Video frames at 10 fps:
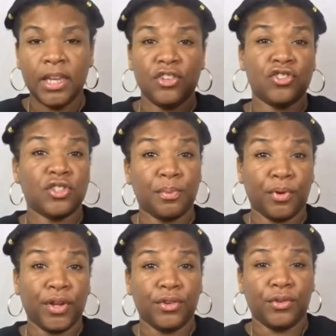It's just a
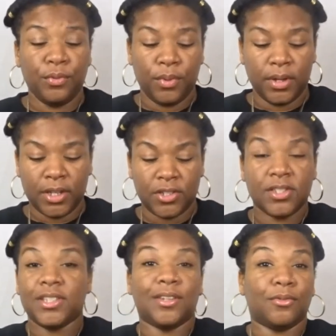brand new one, I
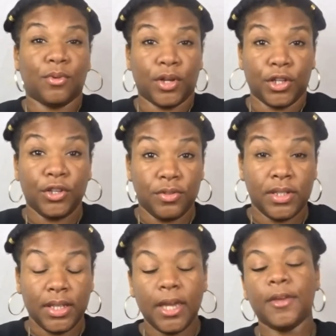just didn't want to use
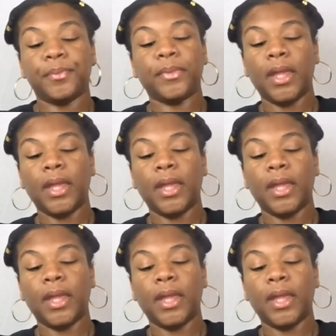it yet.